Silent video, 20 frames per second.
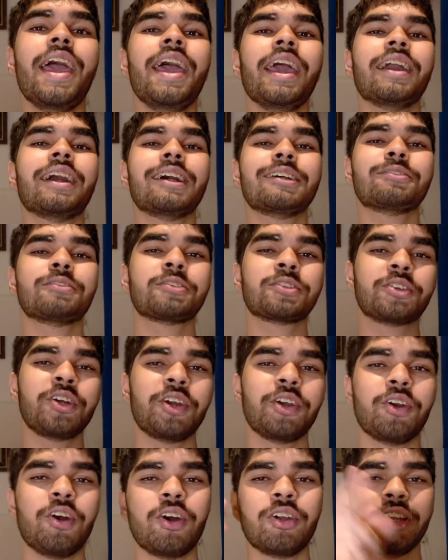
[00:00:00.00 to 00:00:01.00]
Guys, what's
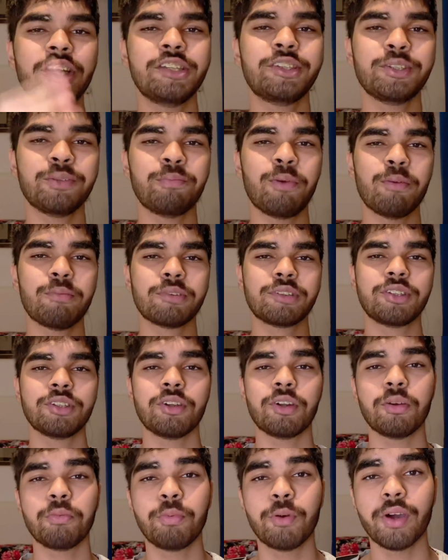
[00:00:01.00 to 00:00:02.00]
going on? It's your boy
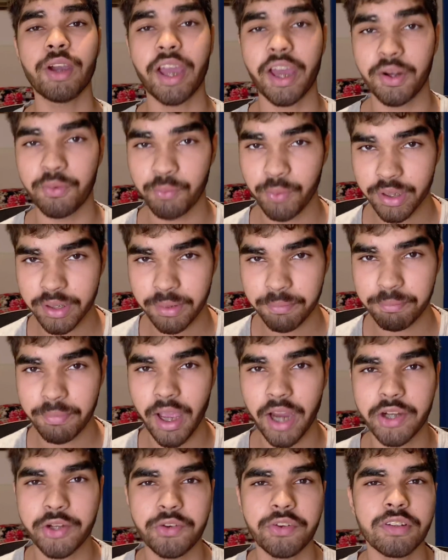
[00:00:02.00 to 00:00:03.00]
Majora boy and welcome
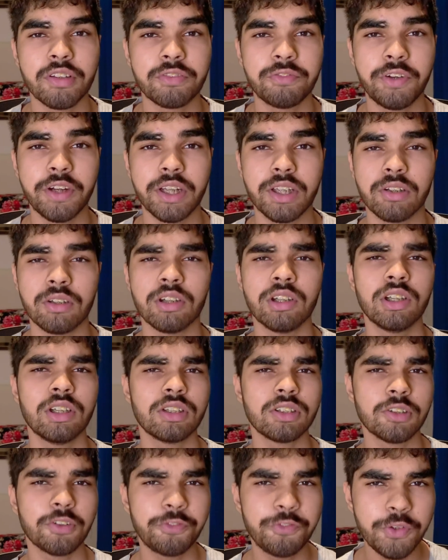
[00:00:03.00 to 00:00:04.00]
back to another video.
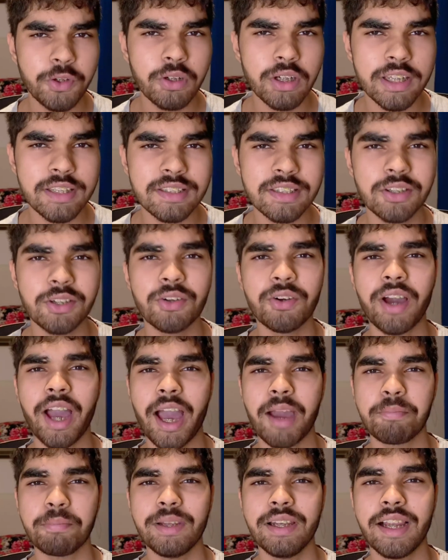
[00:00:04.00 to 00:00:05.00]
So a few days ago,
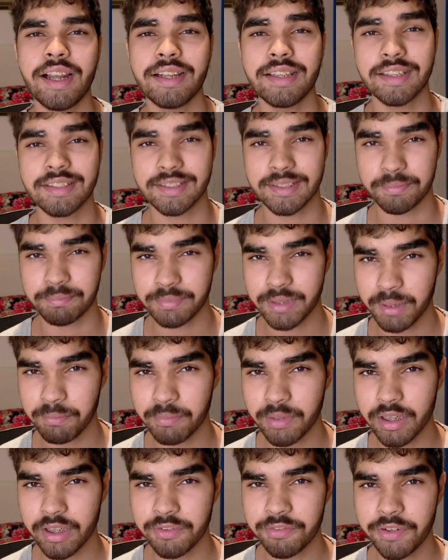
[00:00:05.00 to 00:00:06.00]
Apple held a
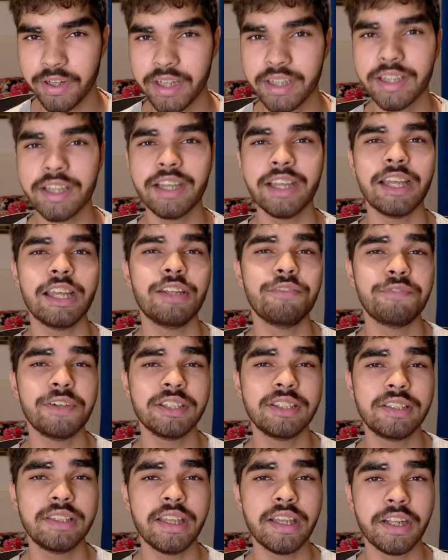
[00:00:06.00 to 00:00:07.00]
September event in
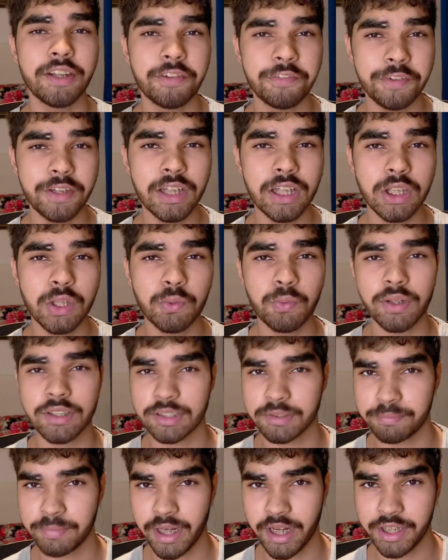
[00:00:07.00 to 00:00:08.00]
which they revealed to
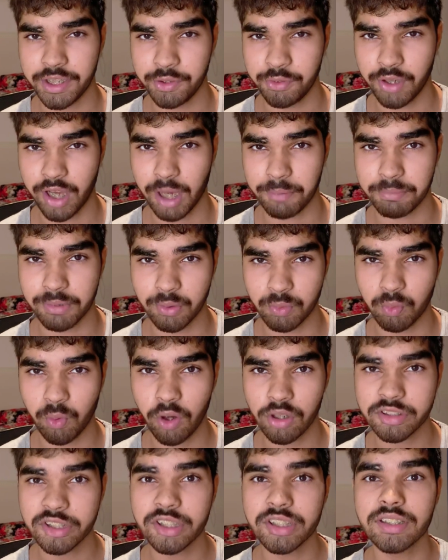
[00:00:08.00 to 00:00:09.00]
us brand new Apple
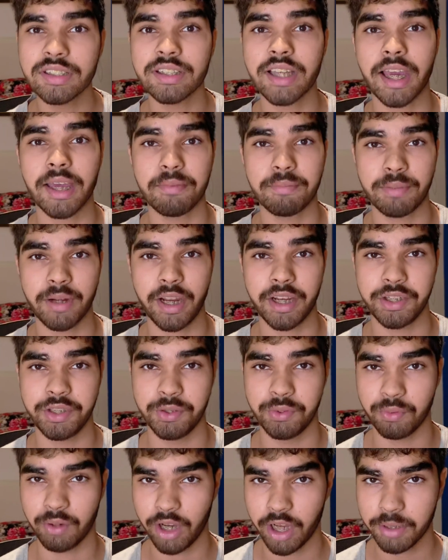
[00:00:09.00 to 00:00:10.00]
Watches and brand
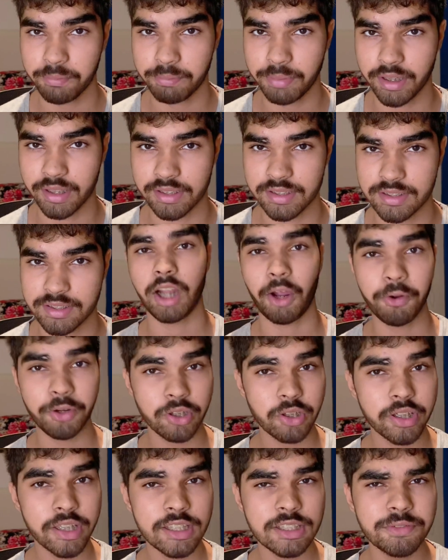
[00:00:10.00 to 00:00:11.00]
new iPads. Now in
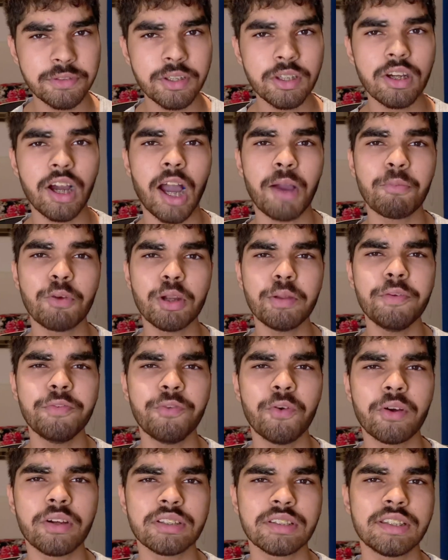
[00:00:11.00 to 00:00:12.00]
today's video, I'm going to be
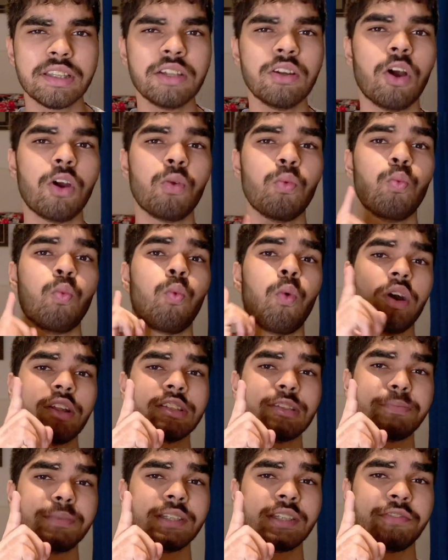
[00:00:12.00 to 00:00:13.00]
focusing on one
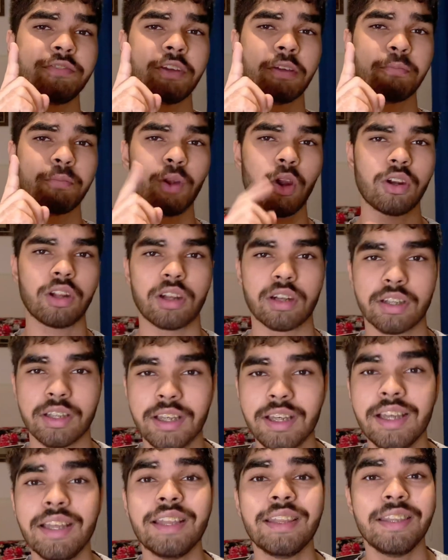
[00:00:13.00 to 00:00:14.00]
specific product,
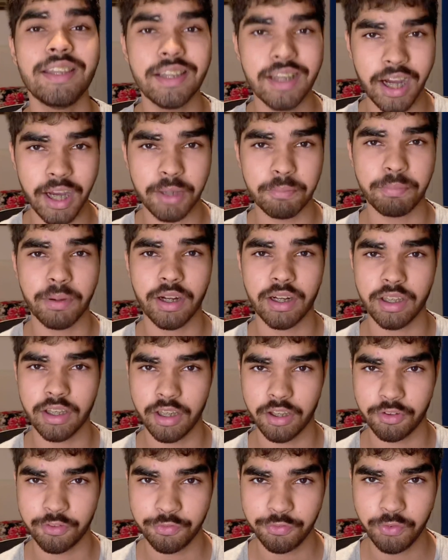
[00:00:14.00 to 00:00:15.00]
the iPad
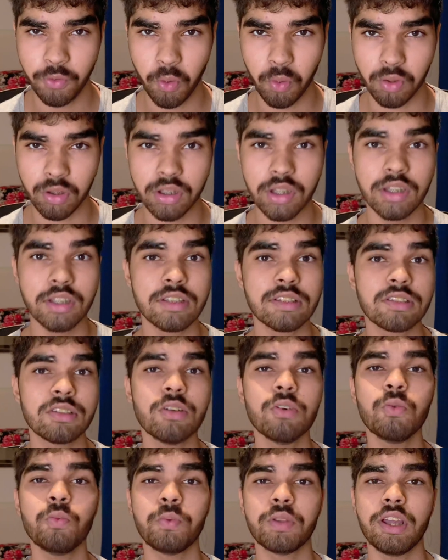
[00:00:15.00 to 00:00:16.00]
Air 4.
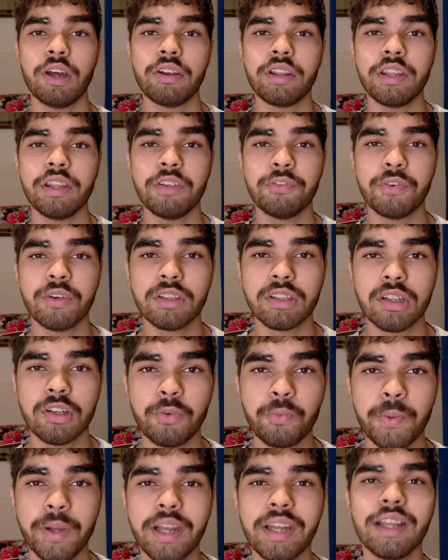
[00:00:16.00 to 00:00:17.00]
So without any further
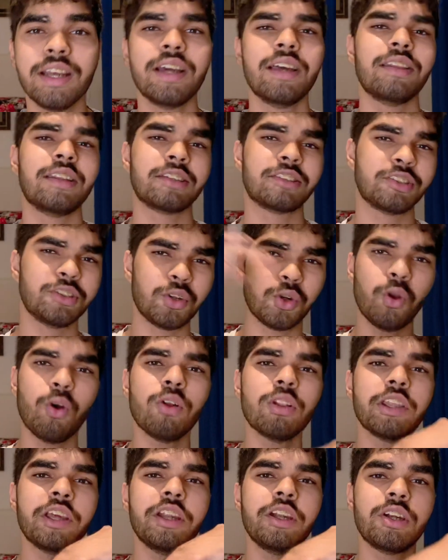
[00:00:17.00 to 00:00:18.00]
wait, let's
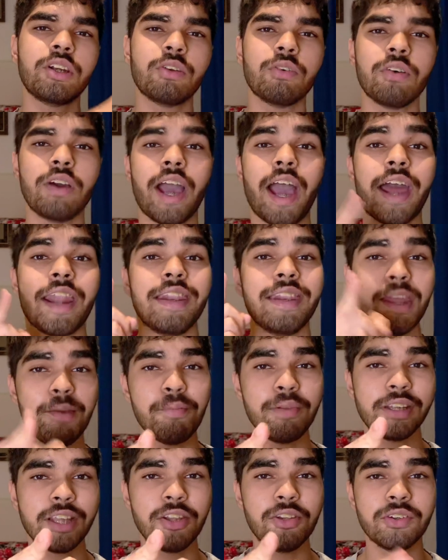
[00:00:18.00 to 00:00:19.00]
roll the intro and let
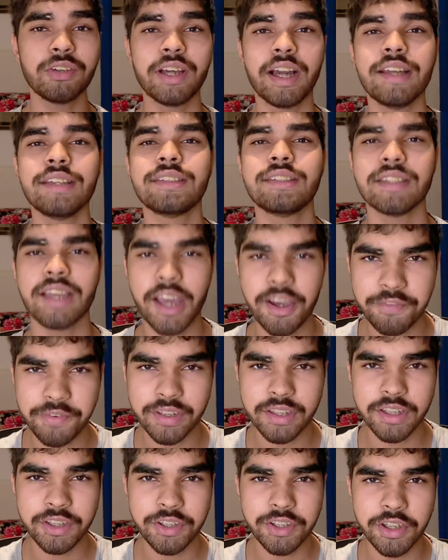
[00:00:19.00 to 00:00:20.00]
me tell you guys
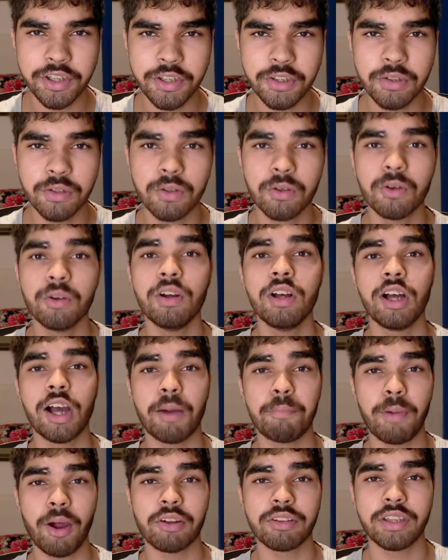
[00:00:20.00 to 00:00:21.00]
everything you need to know
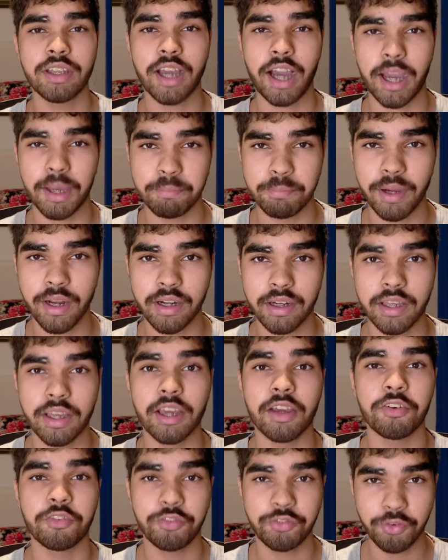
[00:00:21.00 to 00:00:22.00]
about the iPad
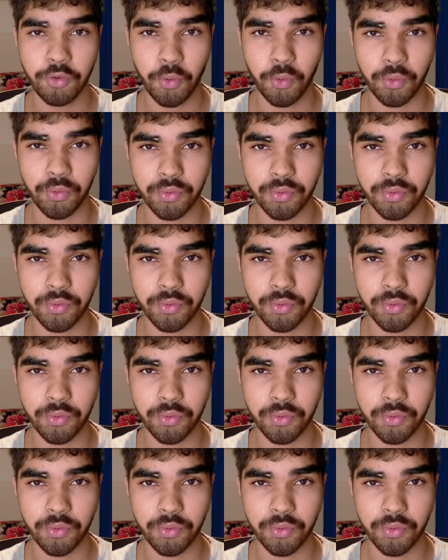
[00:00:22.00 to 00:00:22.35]
Air 4.